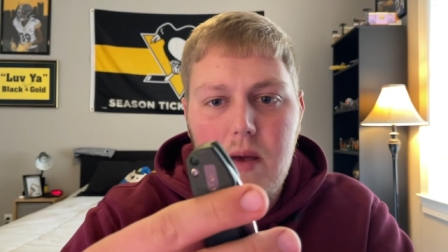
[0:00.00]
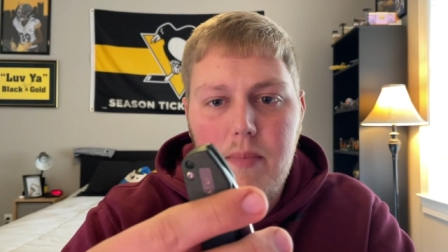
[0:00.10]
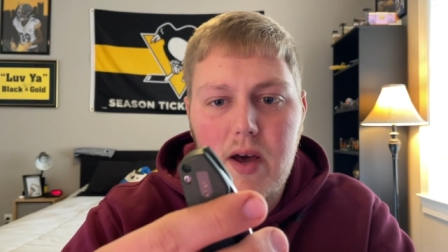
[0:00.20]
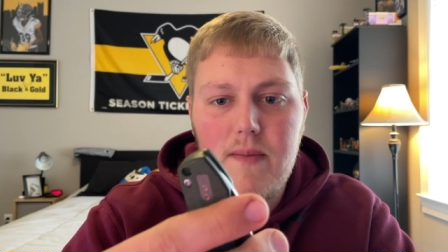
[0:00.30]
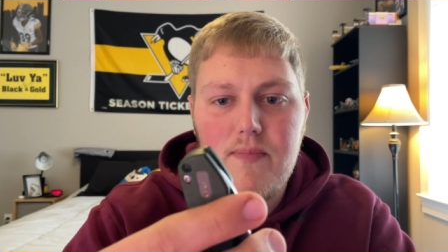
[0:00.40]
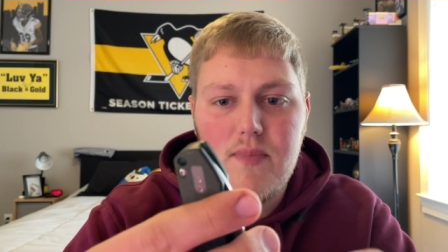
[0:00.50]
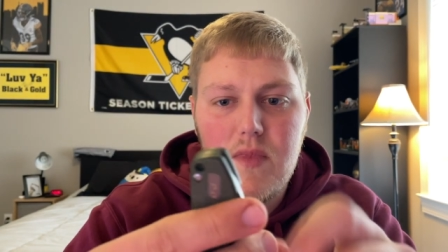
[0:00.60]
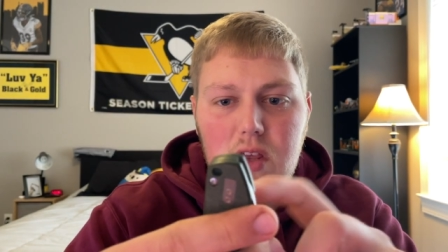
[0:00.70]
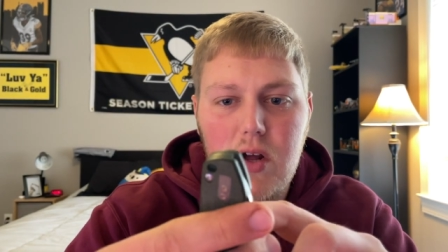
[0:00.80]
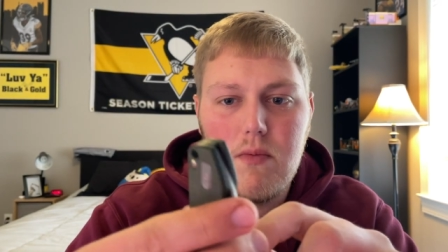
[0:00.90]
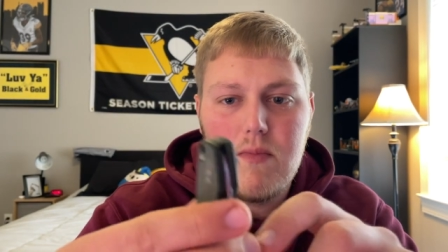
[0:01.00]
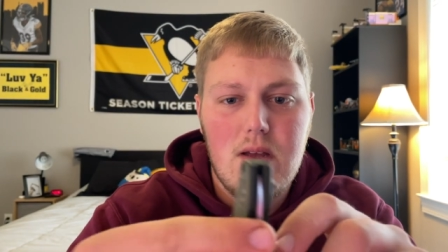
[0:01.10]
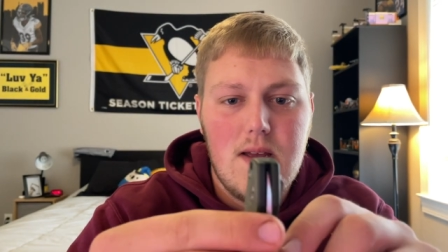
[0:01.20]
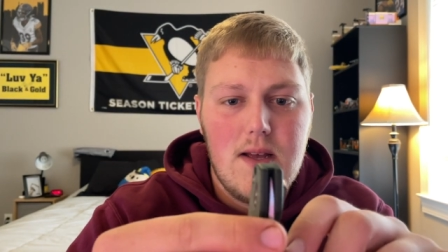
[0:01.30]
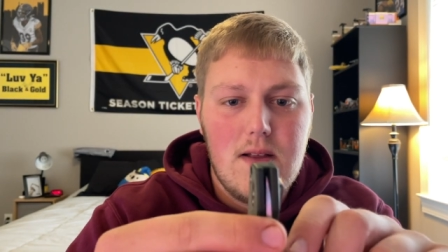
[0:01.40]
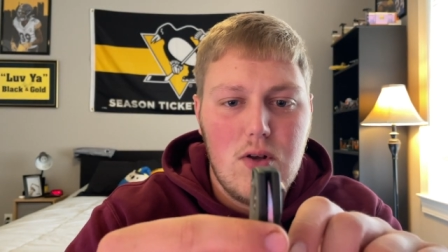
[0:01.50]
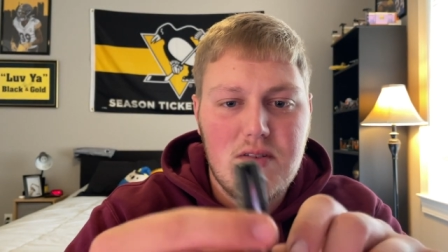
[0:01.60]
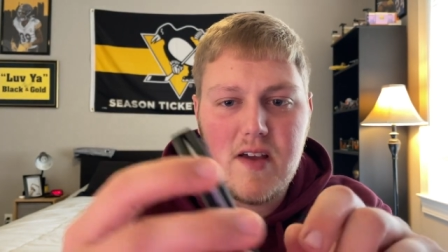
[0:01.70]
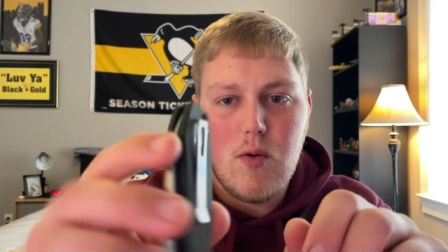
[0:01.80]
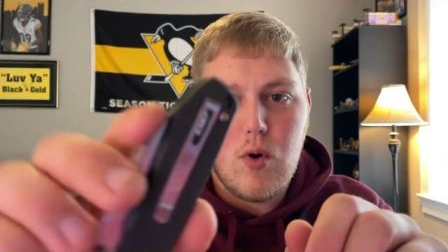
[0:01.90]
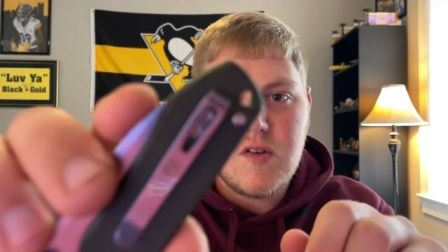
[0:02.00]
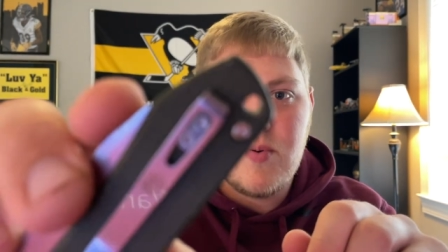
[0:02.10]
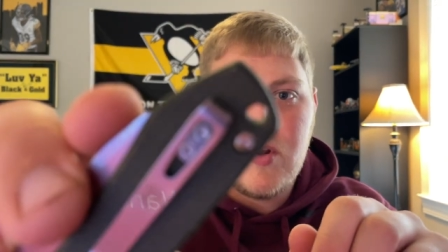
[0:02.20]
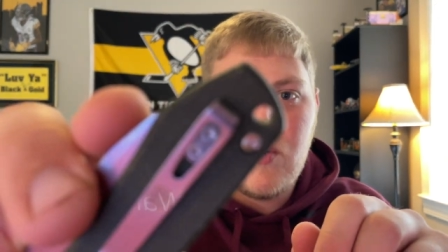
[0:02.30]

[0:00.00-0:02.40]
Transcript: But, you know, looks like it works pretty